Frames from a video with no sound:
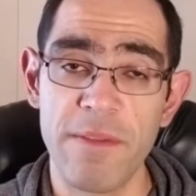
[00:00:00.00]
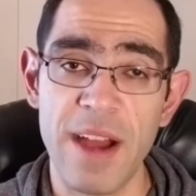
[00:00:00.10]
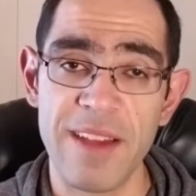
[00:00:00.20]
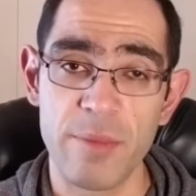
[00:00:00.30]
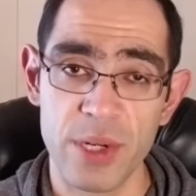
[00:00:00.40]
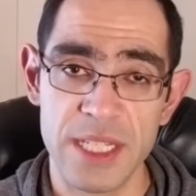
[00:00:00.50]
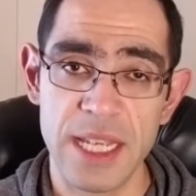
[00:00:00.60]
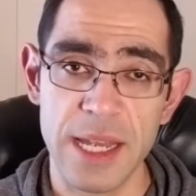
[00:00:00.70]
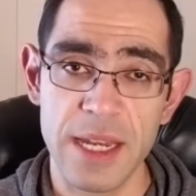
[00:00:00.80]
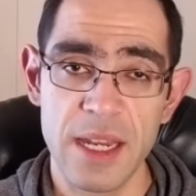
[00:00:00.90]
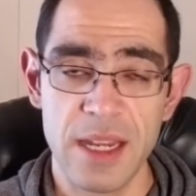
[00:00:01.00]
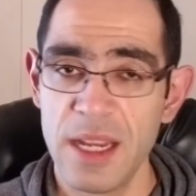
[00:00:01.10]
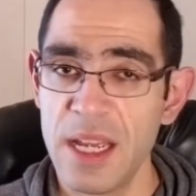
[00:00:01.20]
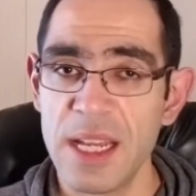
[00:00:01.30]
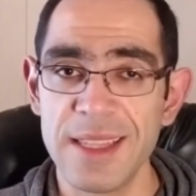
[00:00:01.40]
five percent.
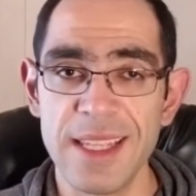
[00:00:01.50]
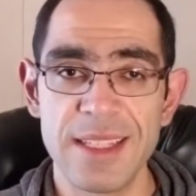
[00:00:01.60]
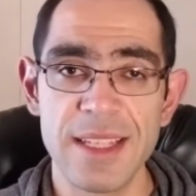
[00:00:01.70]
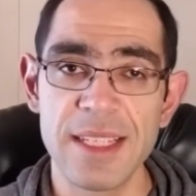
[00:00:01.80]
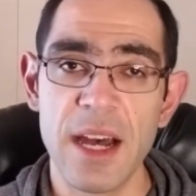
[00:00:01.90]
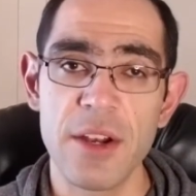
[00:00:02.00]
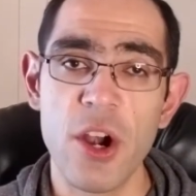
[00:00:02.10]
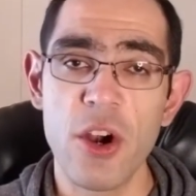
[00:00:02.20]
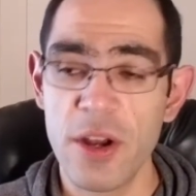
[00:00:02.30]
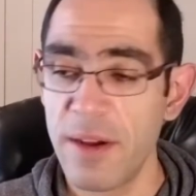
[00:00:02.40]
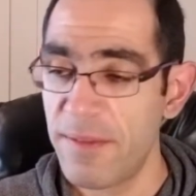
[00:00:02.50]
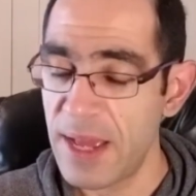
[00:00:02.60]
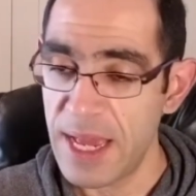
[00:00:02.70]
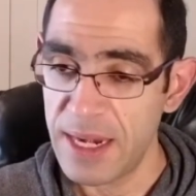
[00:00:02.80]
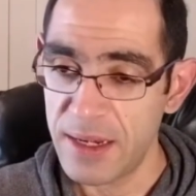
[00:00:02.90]
This is unheard of,
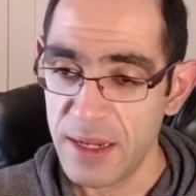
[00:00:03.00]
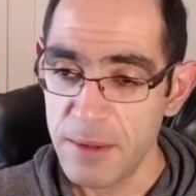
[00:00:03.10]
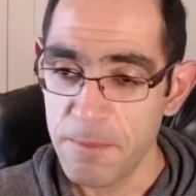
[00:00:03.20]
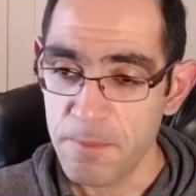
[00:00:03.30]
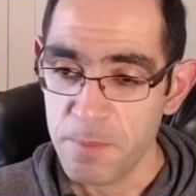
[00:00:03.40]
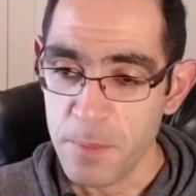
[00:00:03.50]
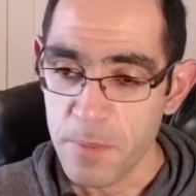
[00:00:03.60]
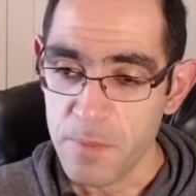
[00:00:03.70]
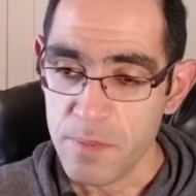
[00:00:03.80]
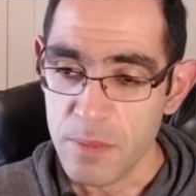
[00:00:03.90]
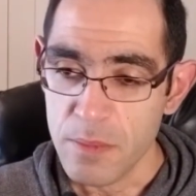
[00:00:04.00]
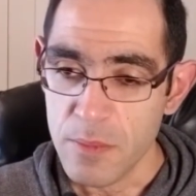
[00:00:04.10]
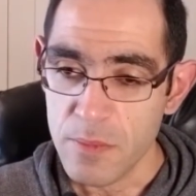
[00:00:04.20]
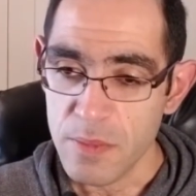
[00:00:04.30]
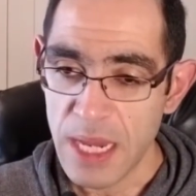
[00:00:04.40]
and
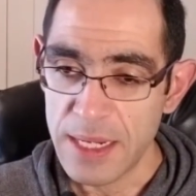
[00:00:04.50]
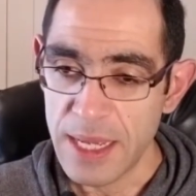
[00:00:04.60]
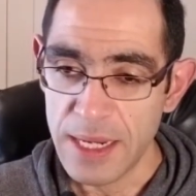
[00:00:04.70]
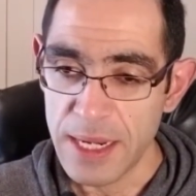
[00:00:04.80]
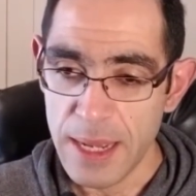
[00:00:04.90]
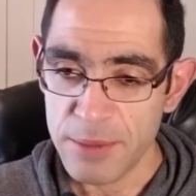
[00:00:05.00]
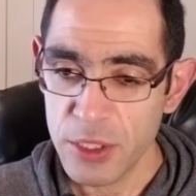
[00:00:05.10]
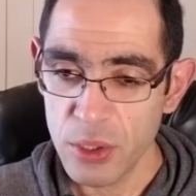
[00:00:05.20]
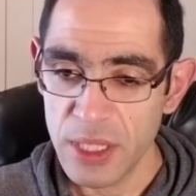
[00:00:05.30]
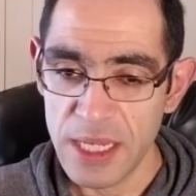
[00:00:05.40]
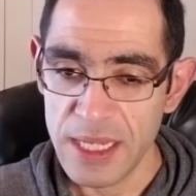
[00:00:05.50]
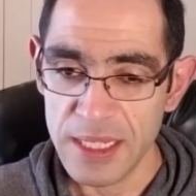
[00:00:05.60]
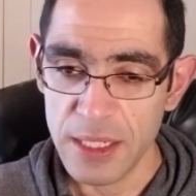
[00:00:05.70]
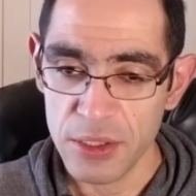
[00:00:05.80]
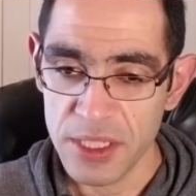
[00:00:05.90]
and and and absolutely,
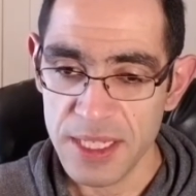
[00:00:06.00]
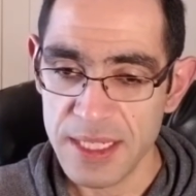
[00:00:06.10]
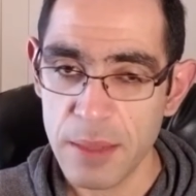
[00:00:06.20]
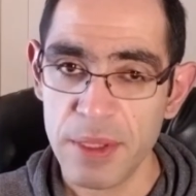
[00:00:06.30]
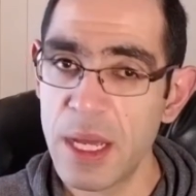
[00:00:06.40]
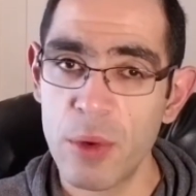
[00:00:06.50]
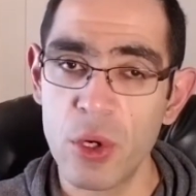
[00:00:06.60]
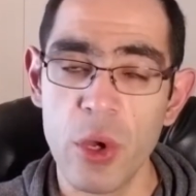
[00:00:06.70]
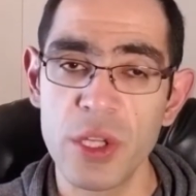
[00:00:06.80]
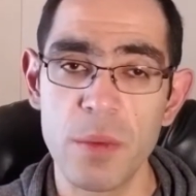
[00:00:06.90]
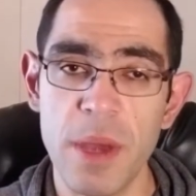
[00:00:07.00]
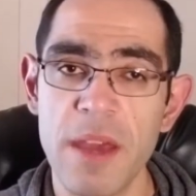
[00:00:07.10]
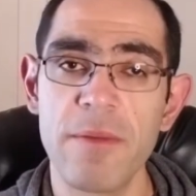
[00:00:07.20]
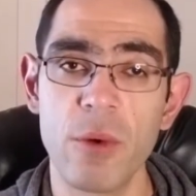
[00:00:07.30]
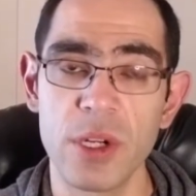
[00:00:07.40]
you know, this is something that we're going to
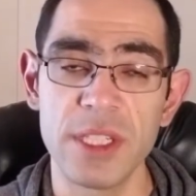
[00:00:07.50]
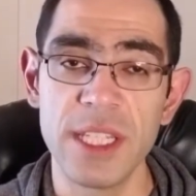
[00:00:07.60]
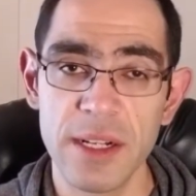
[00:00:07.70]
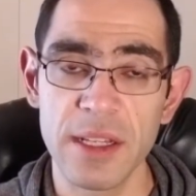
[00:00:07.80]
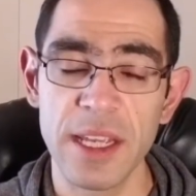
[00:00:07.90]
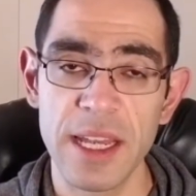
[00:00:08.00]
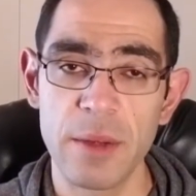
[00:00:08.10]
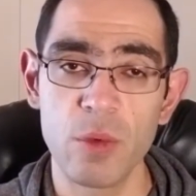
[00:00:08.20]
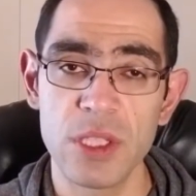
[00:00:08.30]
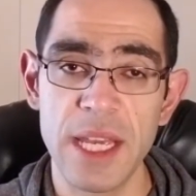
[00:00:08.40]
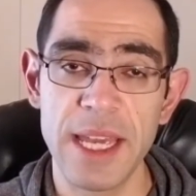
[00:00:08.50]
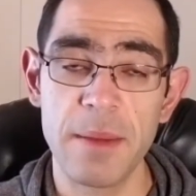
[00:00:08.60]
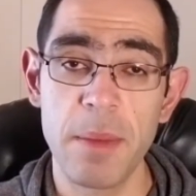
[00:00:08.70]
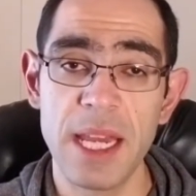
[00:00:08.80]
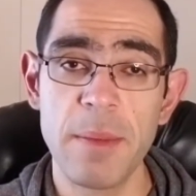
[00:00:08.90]
pay for dearly, and it will
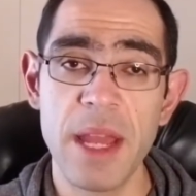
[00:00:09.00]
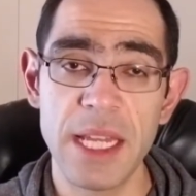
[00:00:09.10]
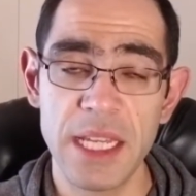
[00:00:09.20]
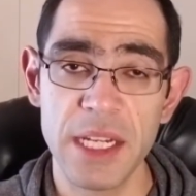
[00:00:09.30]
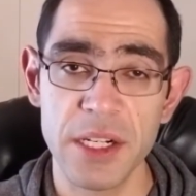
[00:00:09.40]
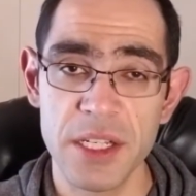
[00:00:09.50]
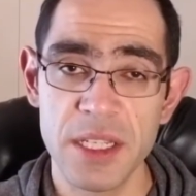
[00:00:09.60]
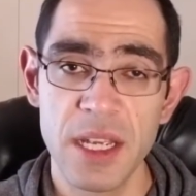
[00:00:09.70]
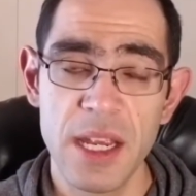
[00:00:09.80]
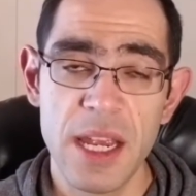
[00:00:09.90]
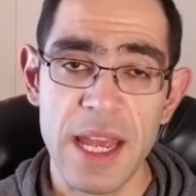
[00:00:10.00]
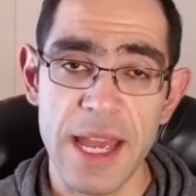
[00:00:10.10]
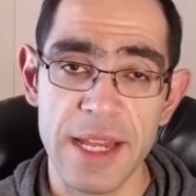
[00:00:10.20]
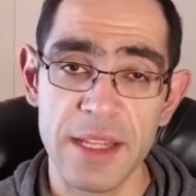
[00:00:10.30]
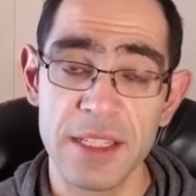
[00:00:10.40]
take many, many years.
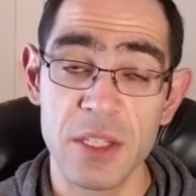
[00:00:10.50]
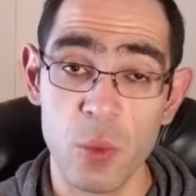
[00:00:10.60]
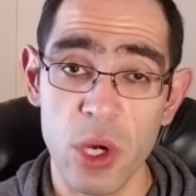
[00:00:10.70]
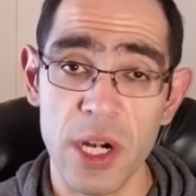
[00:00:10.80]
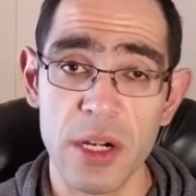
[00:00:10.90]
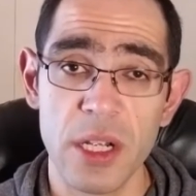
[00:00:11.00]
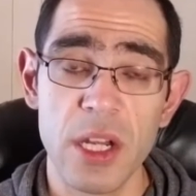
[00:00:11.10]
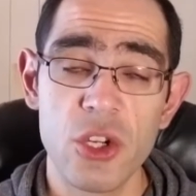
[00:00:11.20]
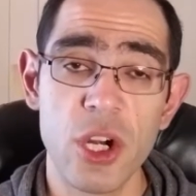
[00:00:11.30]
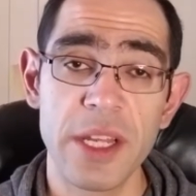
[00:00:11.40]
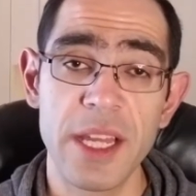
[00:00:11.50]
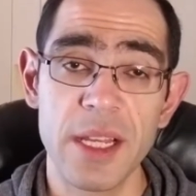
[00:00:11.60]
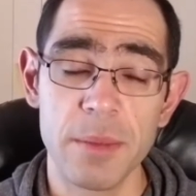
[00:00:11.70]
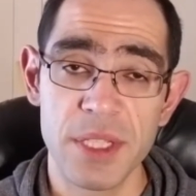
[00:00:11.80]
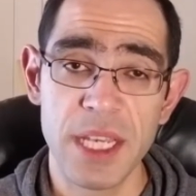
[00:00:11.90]
And this is where trucking
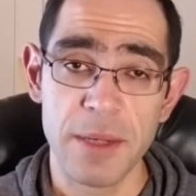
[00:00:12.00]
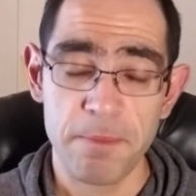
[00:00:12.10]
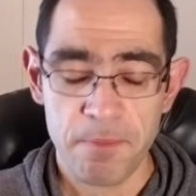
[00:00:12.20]
comes in.